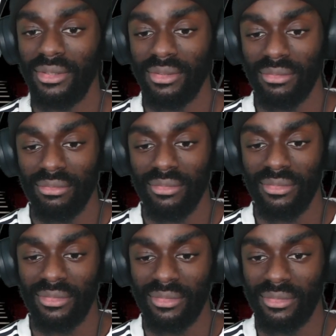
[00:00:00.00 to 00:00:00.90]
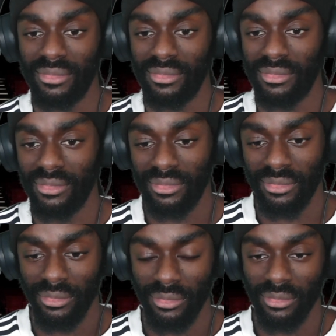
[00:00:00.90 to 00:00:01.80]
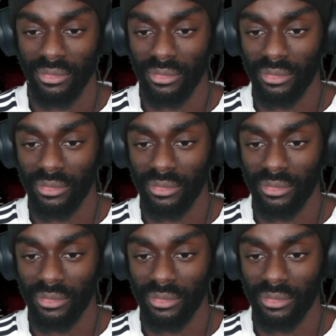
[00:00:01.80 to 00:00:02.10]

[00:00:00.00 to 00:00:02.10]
(silence)